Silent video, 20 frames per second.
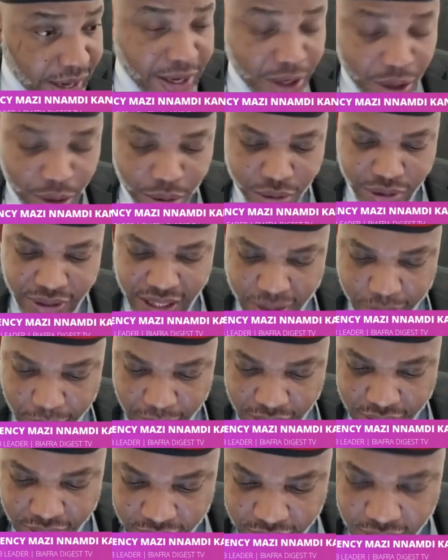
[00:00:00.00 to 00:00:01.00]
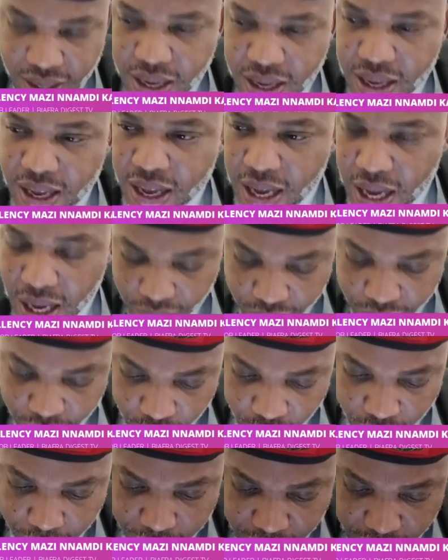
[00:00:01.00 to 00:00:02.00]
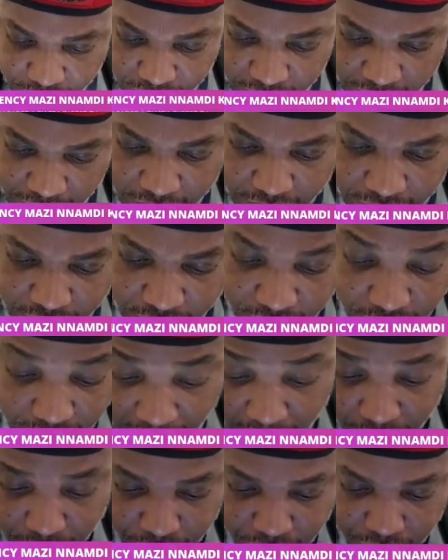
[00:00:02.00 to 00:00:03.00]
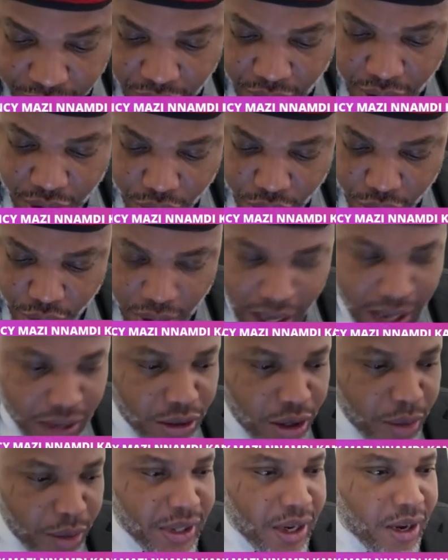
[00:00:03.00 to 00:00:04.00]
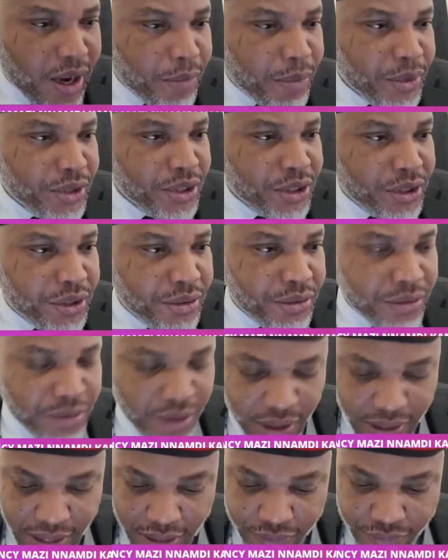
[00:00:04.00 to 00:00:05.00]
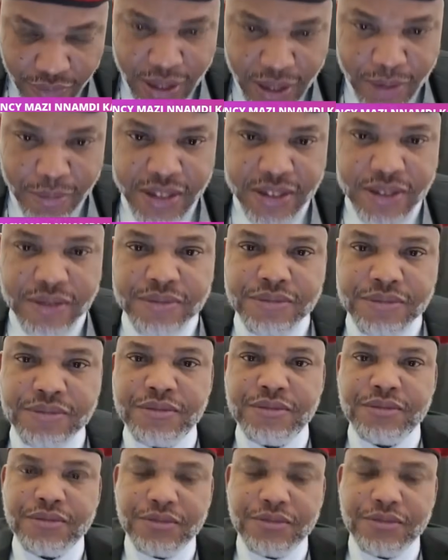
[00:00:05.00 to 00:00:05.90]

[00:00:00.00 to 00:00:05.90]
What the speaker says: a very huge expense, have come now round to adopt our position on that very matter.